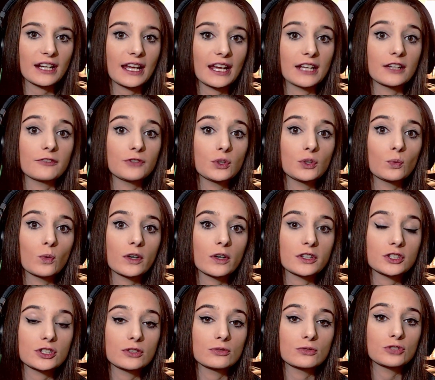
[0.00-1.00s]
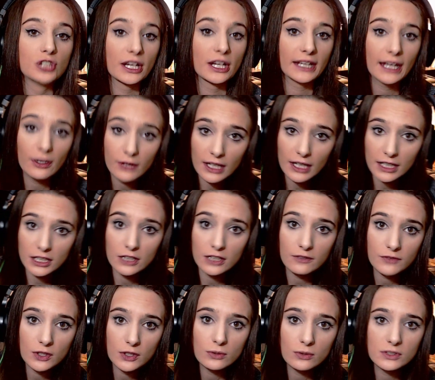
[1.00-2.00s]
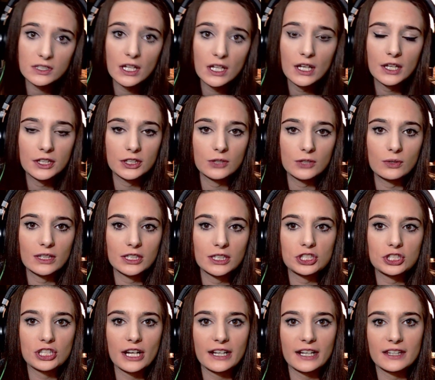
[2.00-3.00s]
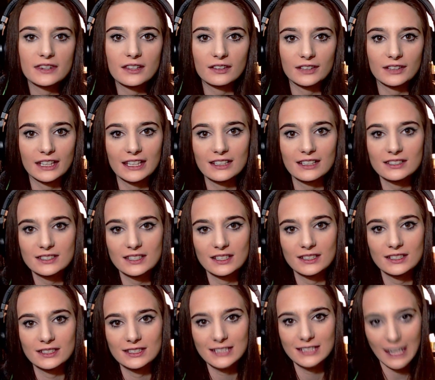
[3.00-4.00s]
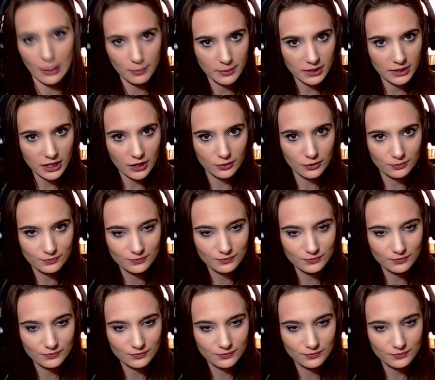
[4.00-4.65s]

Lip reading: And if you want to check out any of those, you can check the links down below.